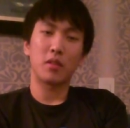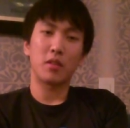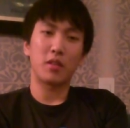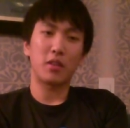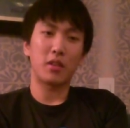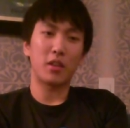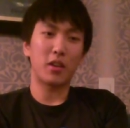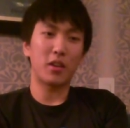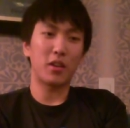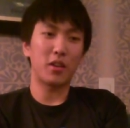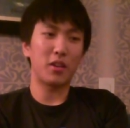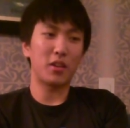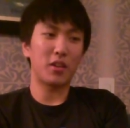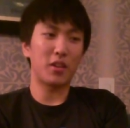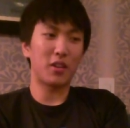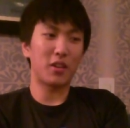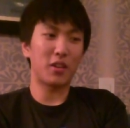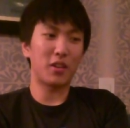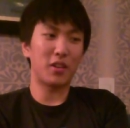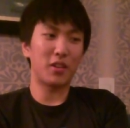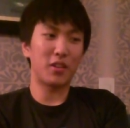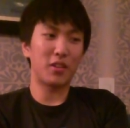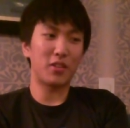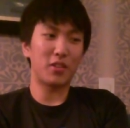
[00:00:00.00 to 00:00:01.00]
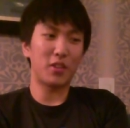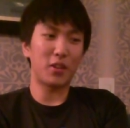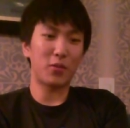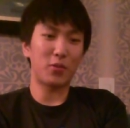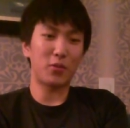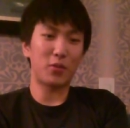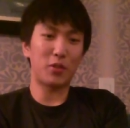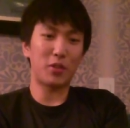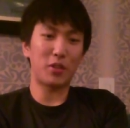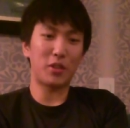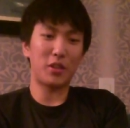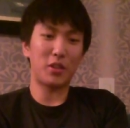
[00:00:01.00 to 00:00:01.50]
Yeah,
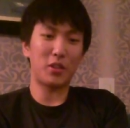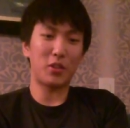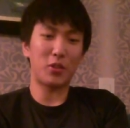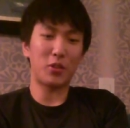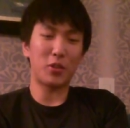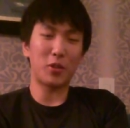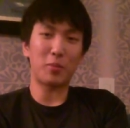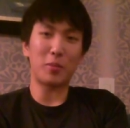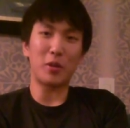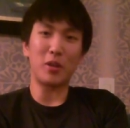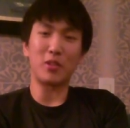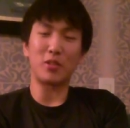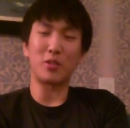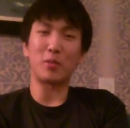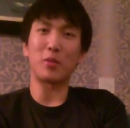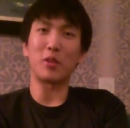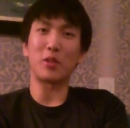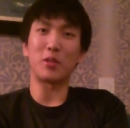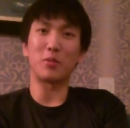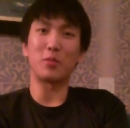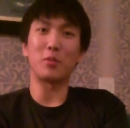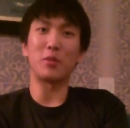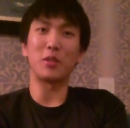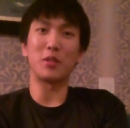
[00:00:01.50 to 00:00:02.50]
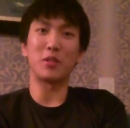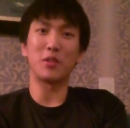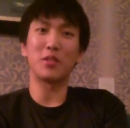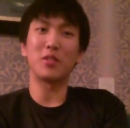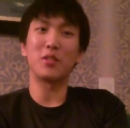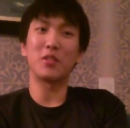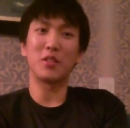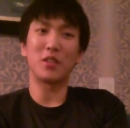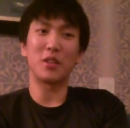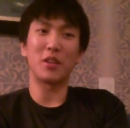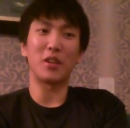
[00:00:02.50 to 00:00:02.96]
definitely Europe has the best mids.